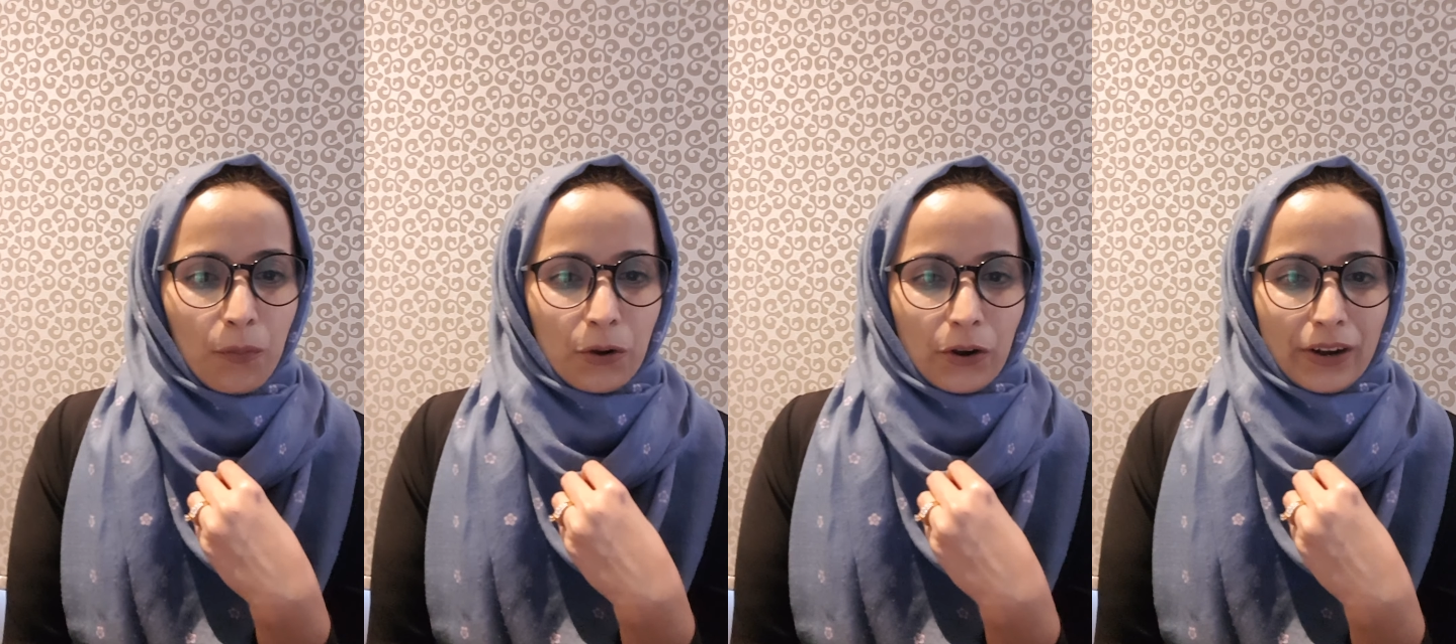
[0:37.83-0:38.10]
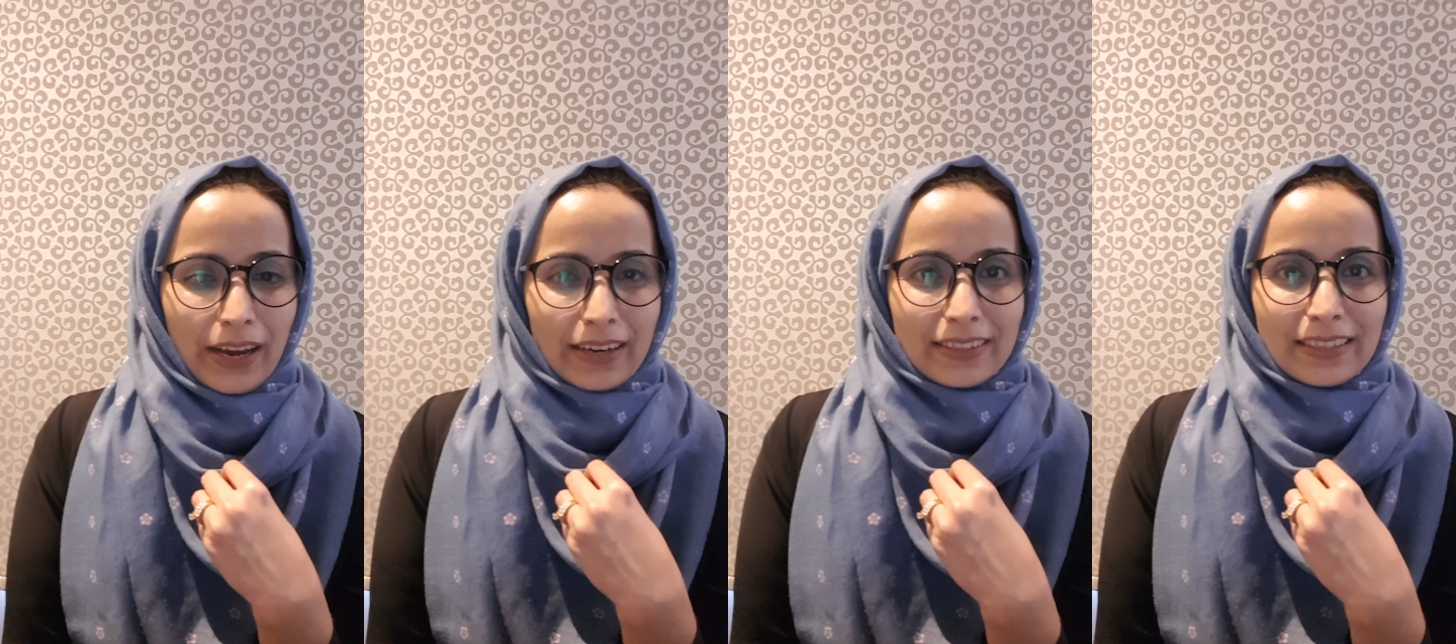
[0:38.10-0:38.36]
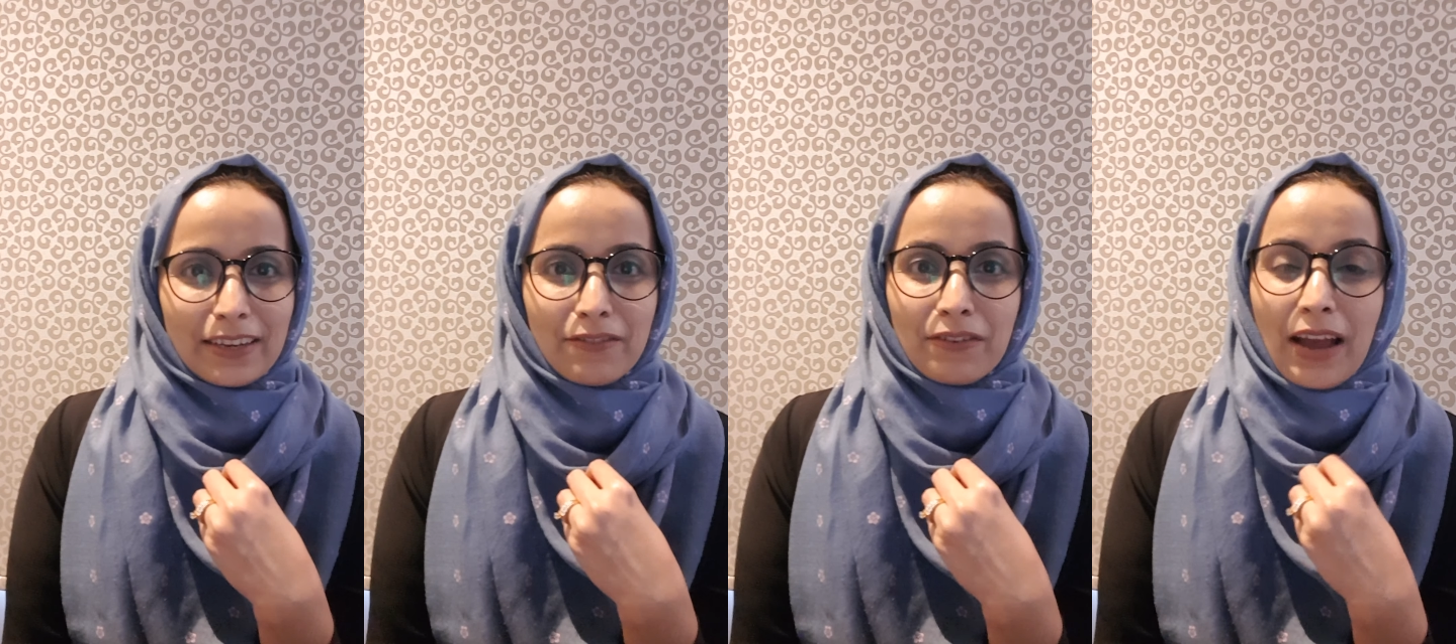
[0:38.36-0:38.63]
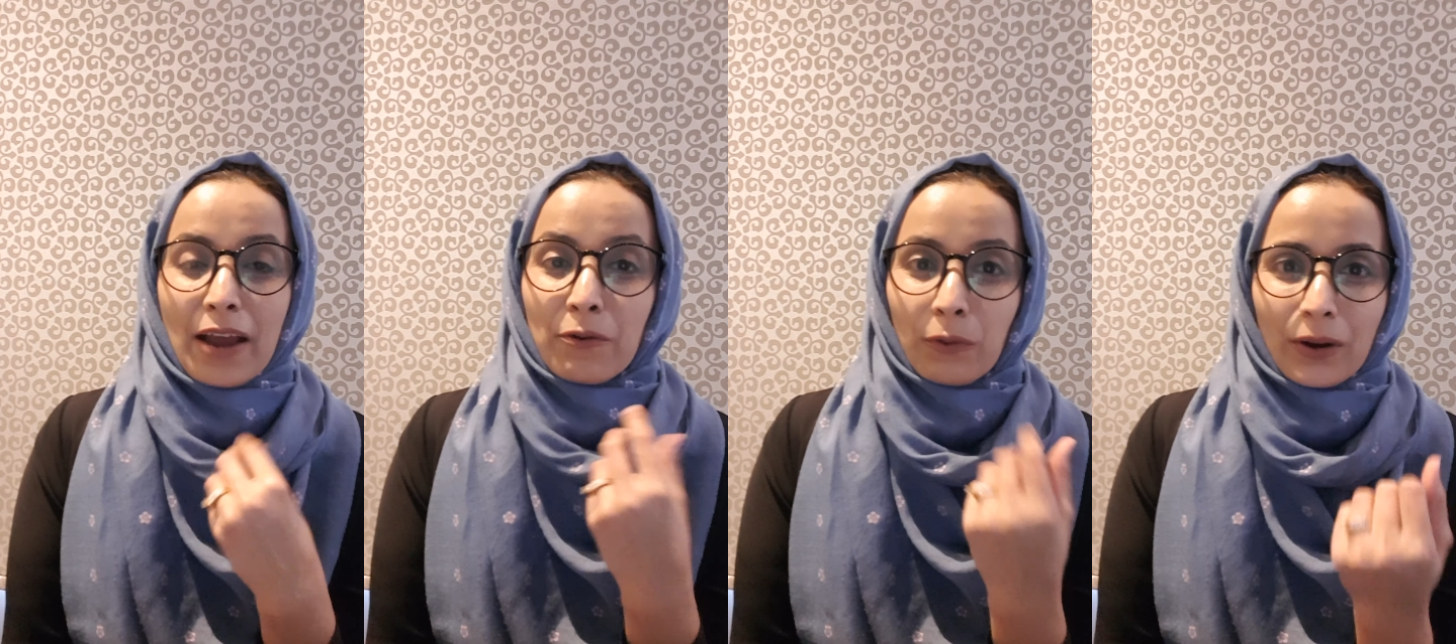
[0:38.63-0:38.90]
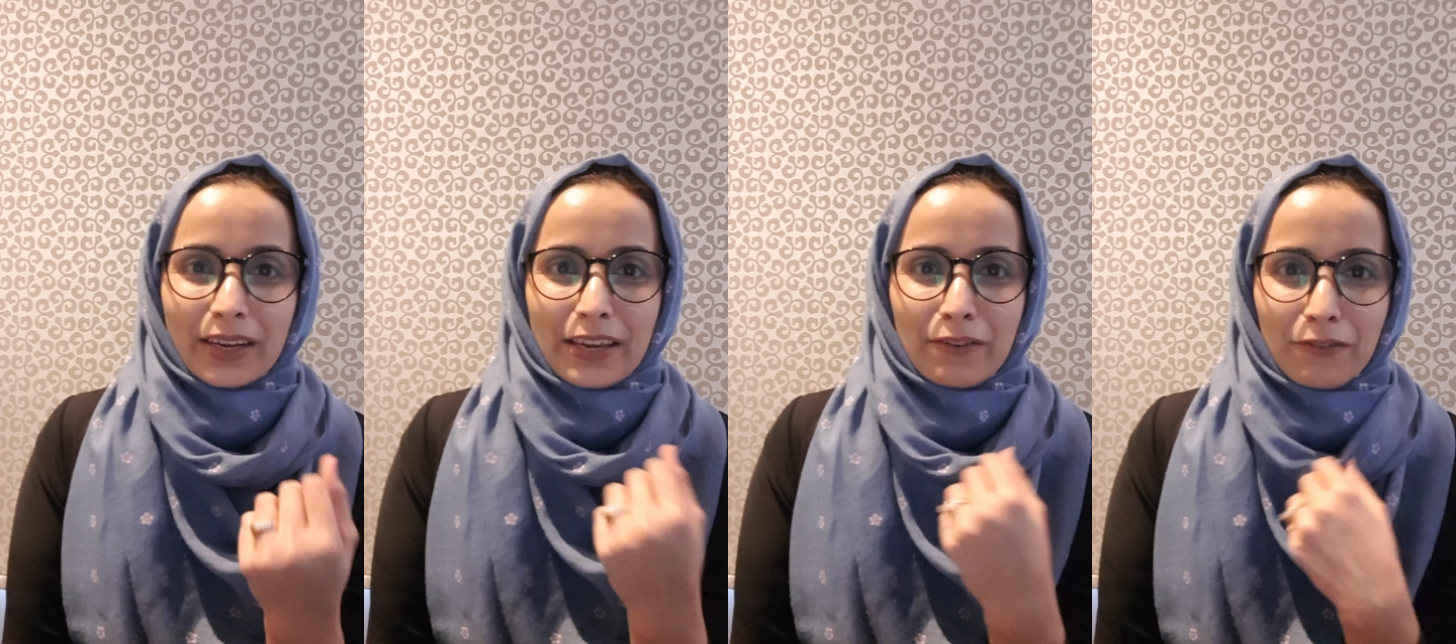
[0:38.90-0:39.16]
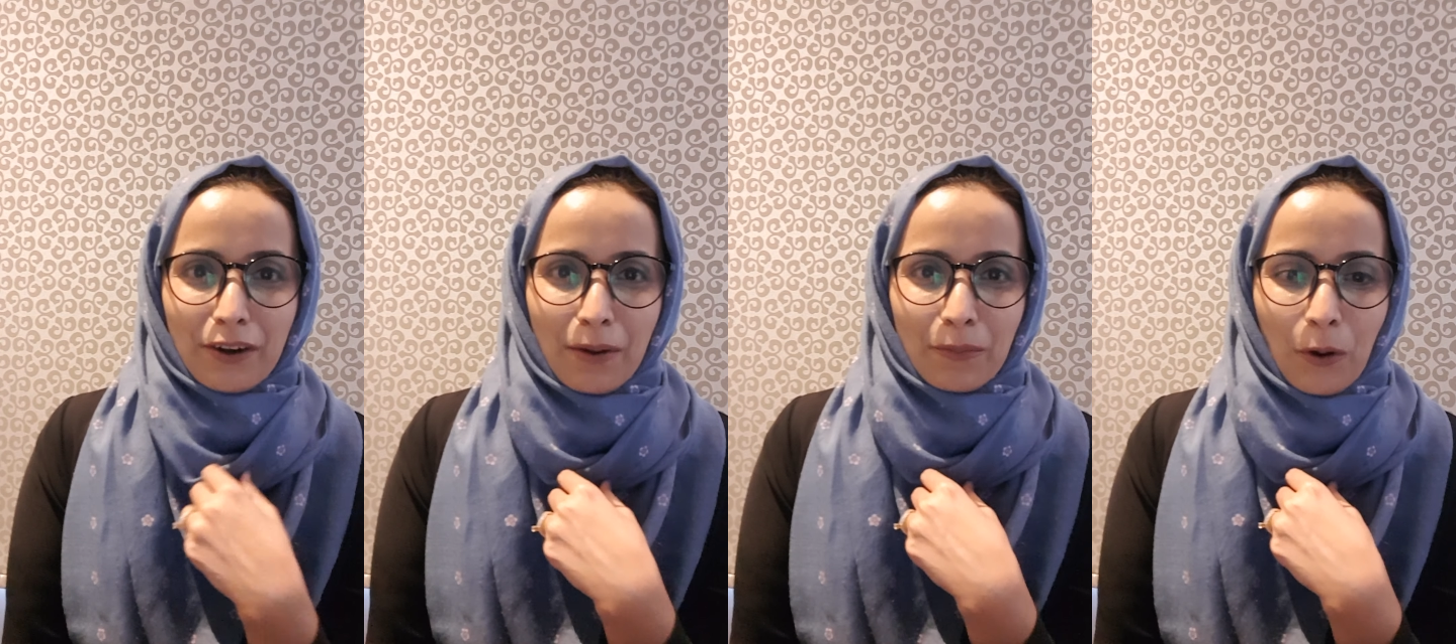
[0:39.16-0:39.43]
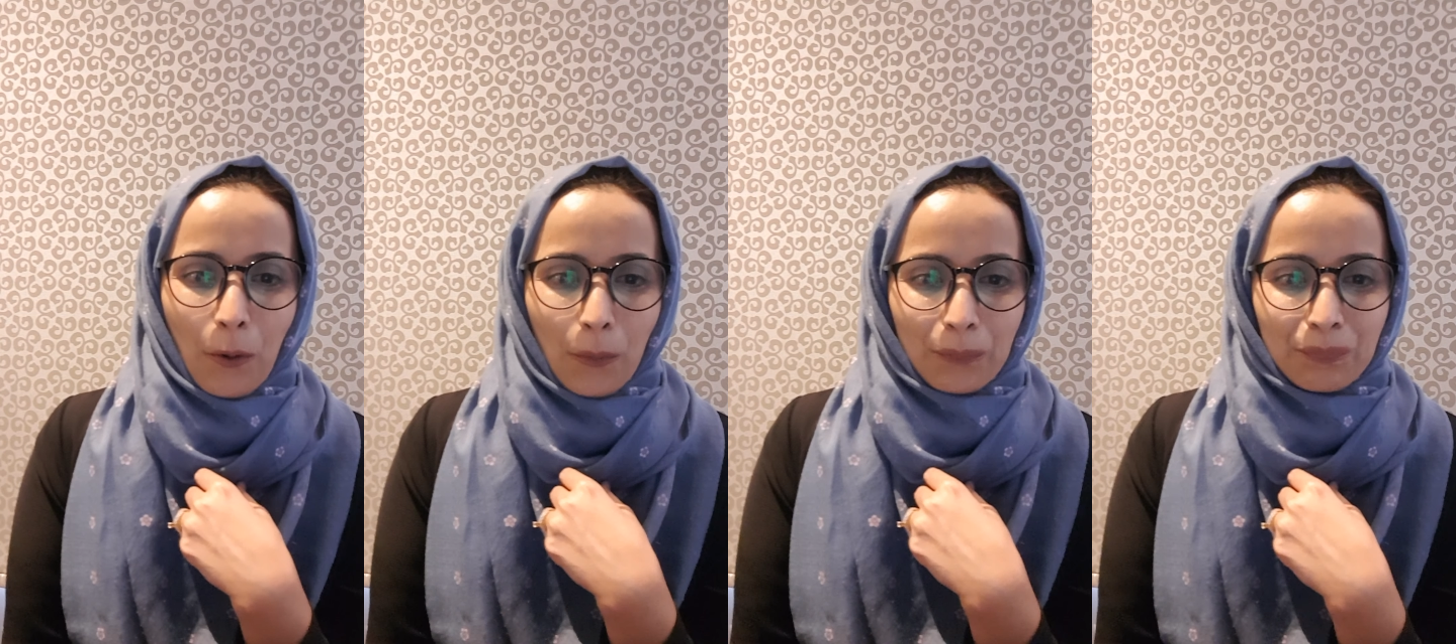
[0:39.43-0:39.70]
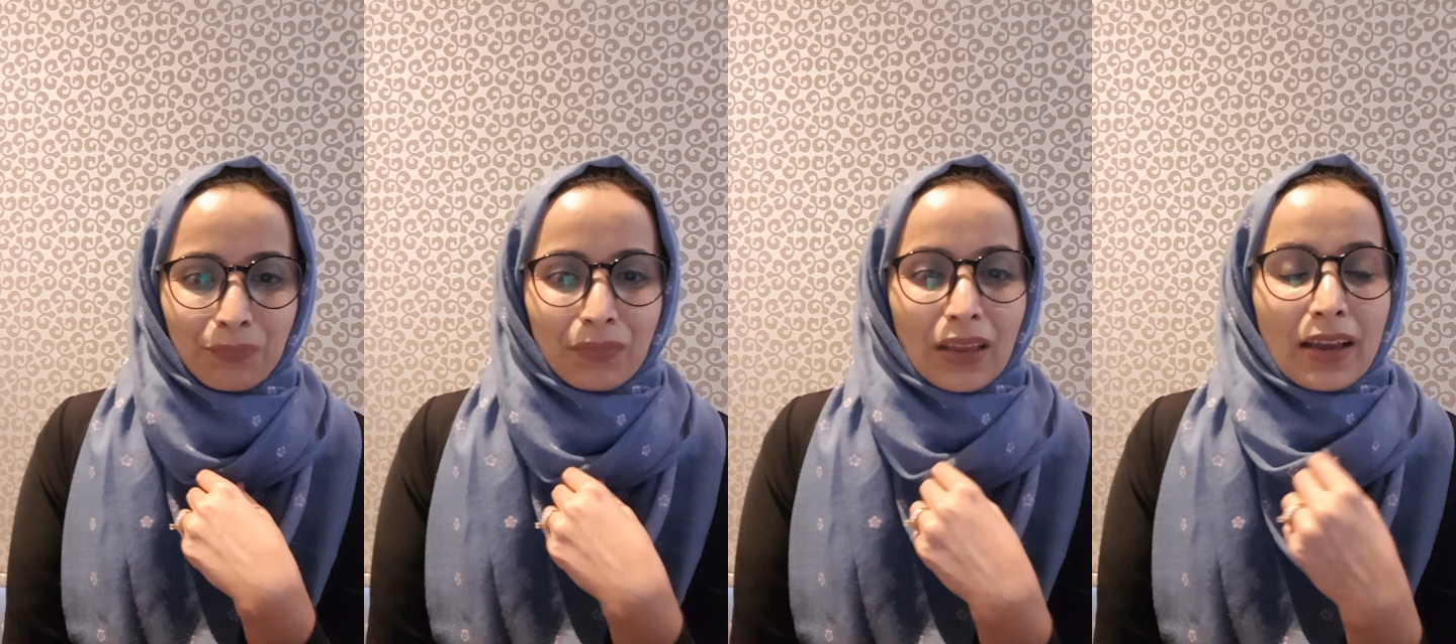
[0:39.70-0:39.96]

productive and working from home.